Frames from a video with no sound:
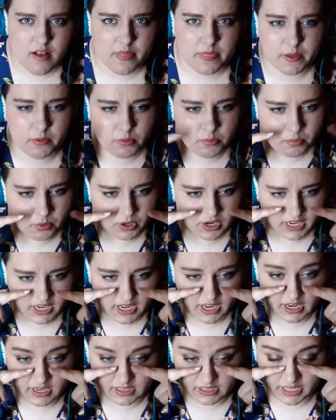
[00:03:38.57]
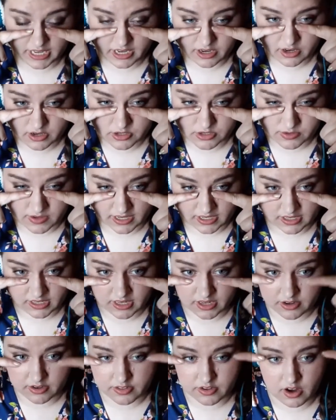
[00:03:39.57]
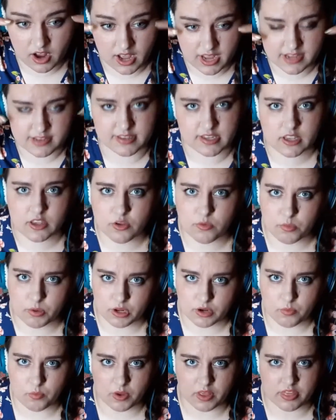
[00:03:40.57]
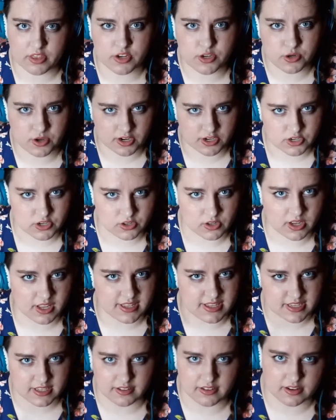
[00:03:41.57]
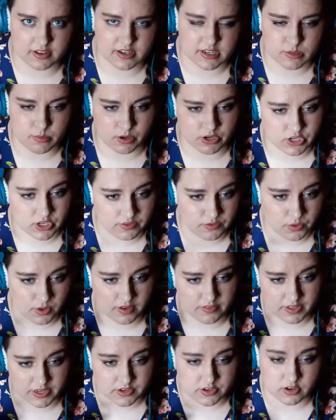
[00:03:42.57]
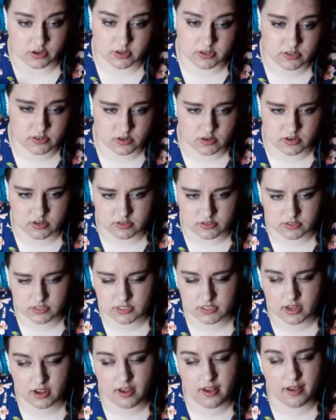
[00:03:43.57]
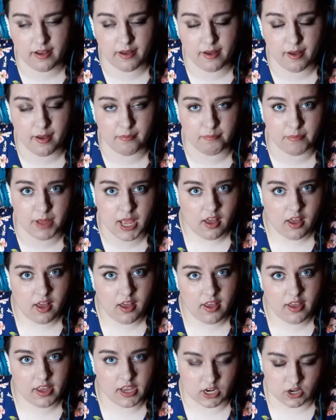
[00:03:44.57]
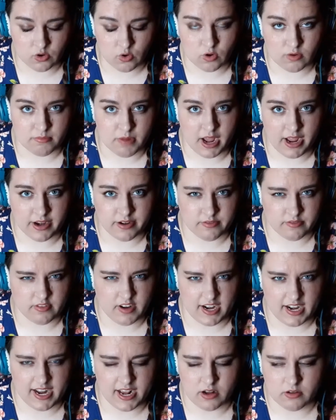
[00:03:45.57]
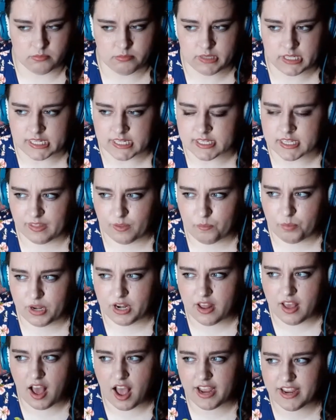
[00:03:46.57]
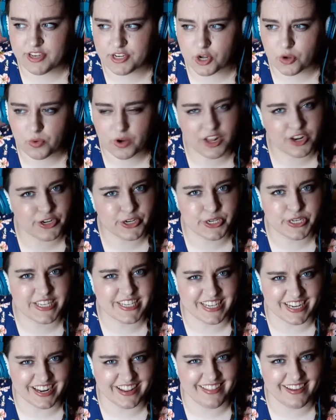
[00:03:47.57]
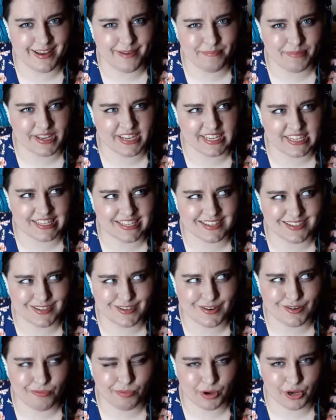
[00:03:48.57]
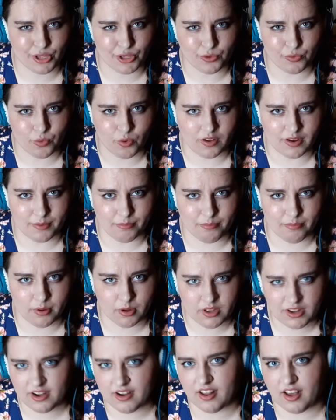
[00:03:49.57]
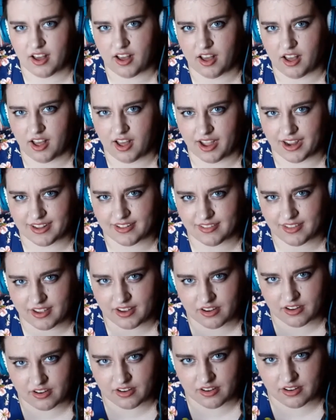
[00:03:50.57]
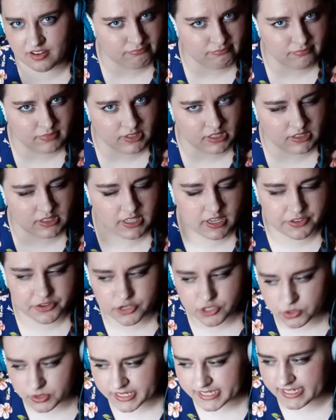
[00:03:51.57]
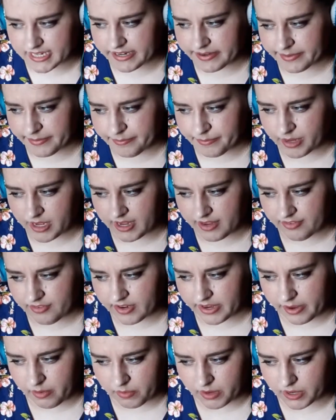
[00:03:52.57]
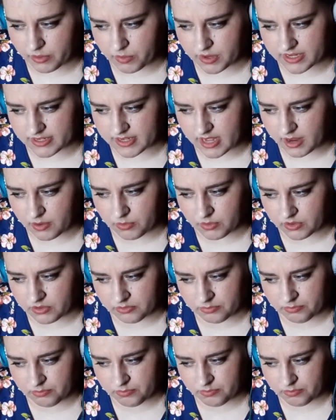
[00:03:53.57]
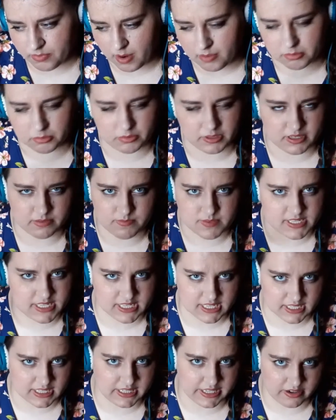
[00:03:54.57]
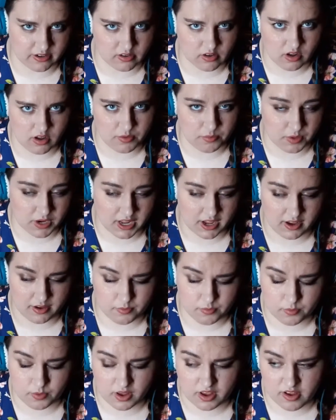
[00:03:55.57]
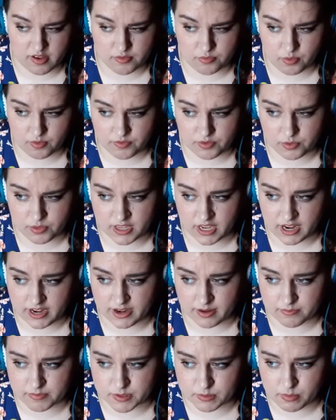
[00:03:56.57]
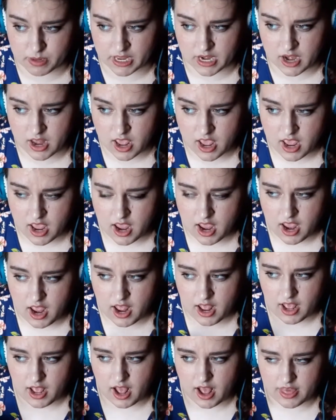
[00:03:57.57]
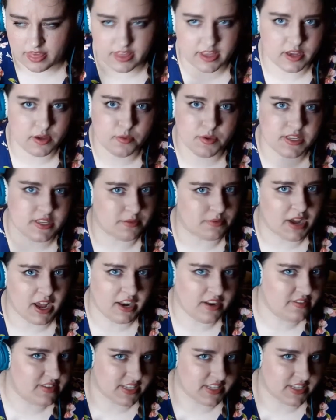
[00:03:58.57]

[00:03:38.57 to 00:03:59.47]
they were putting it like directly under their eyes, like you would with a traditional concealer, especially if you have like dark circles. Ignore mine right now, please. But I don't understand that because that's not where you want to put a highlighter. The other choice item, I forget what it was. I will probably see it later on when I review the items, but I think it was some kind of